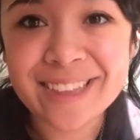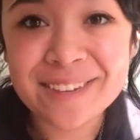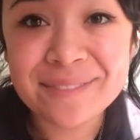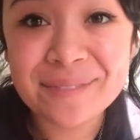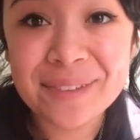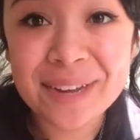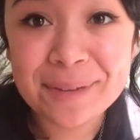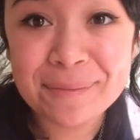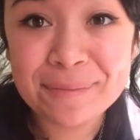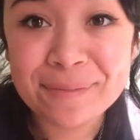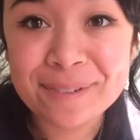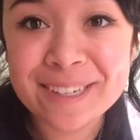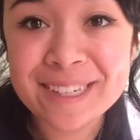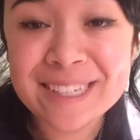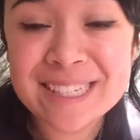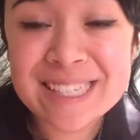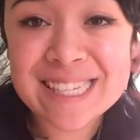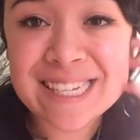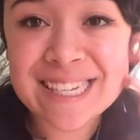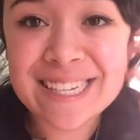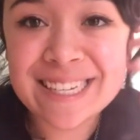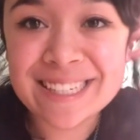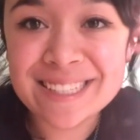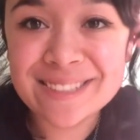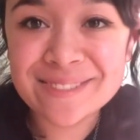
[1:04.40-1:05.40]
my
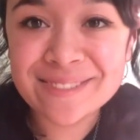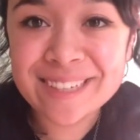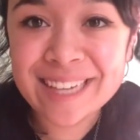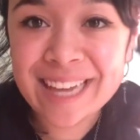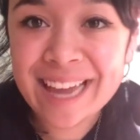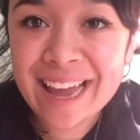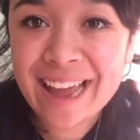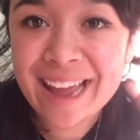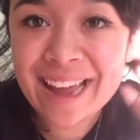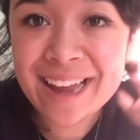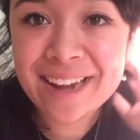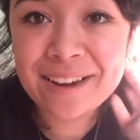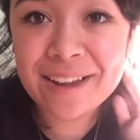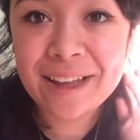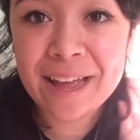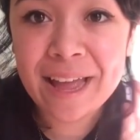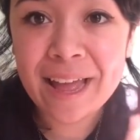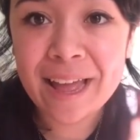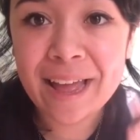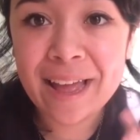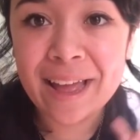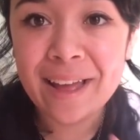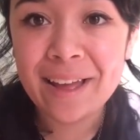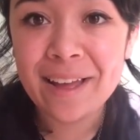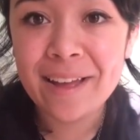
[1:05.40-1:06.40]
precinct, we had
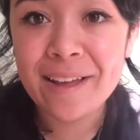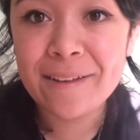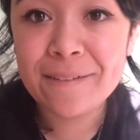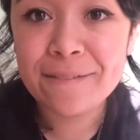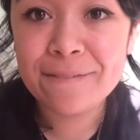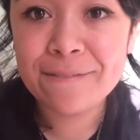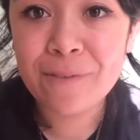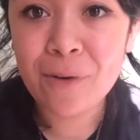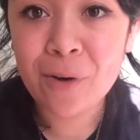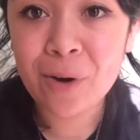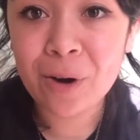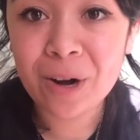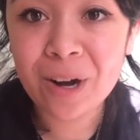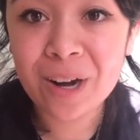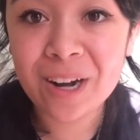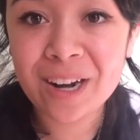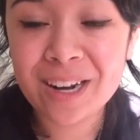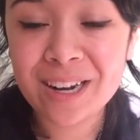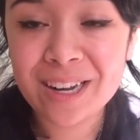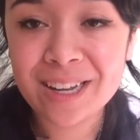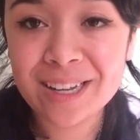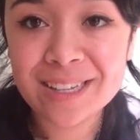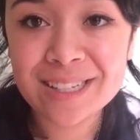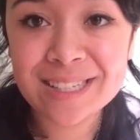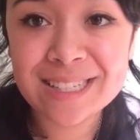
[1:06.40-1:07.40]

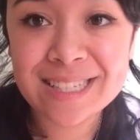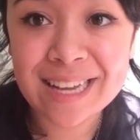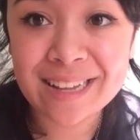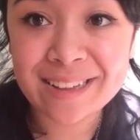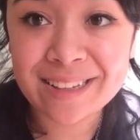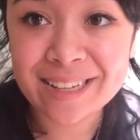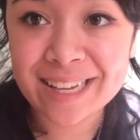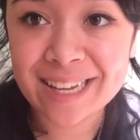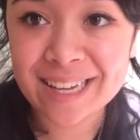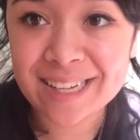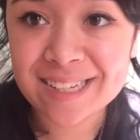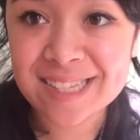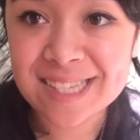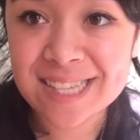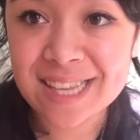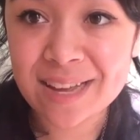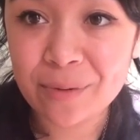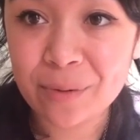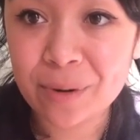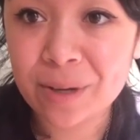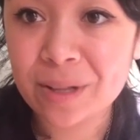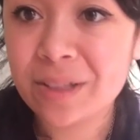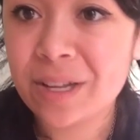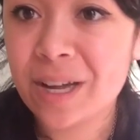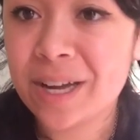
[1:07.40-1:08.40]
4 delegates
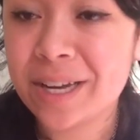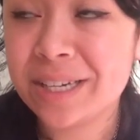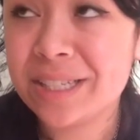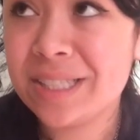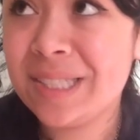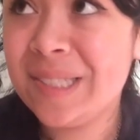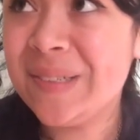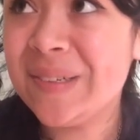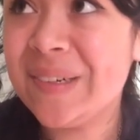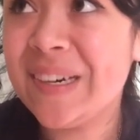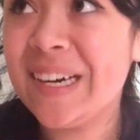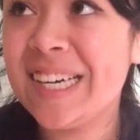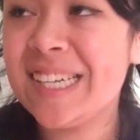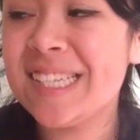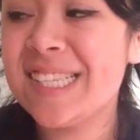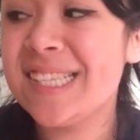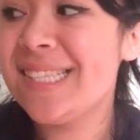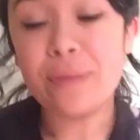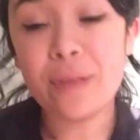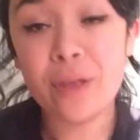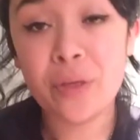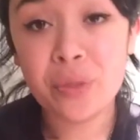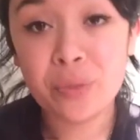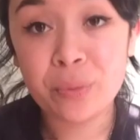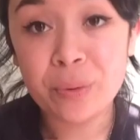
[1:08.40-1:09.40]
that were allotted to
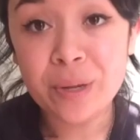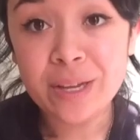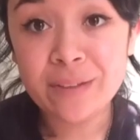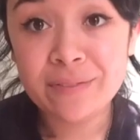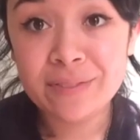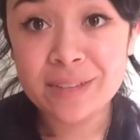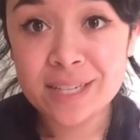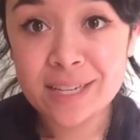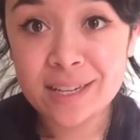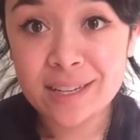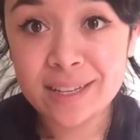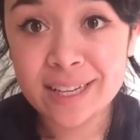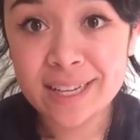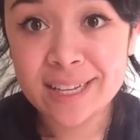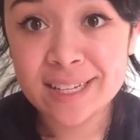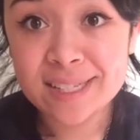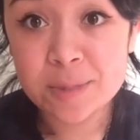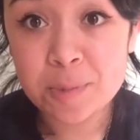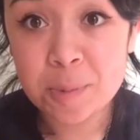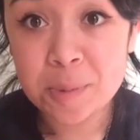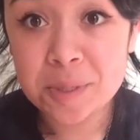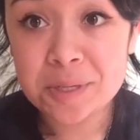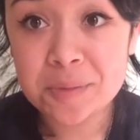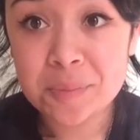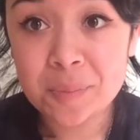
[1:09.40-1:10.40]
us. 3 of the
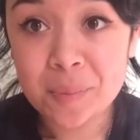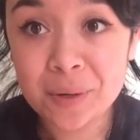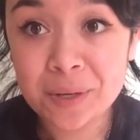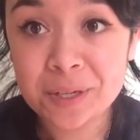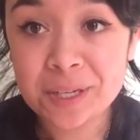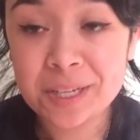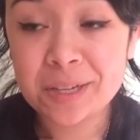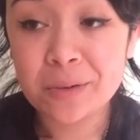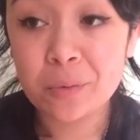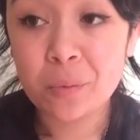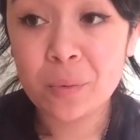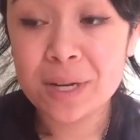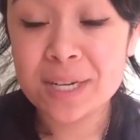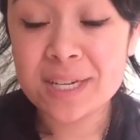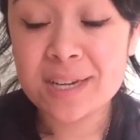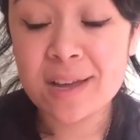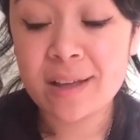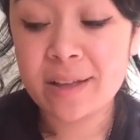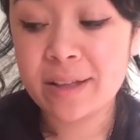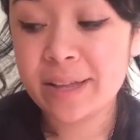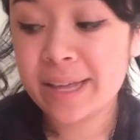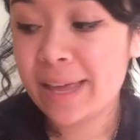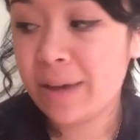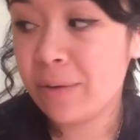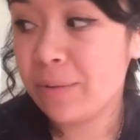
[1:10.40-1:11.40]
delegates went to Bernie, 1
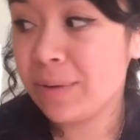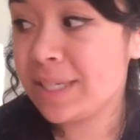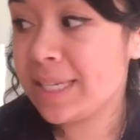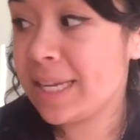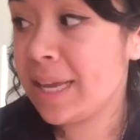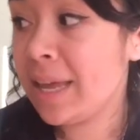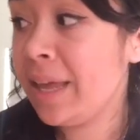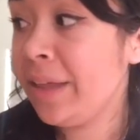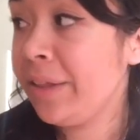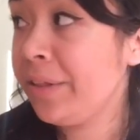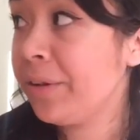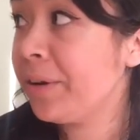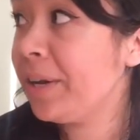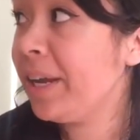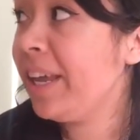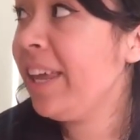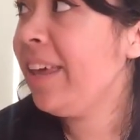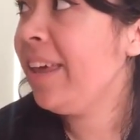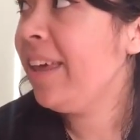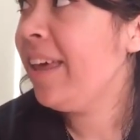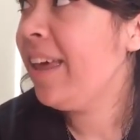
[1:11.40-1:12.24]
delegate went to Hillary,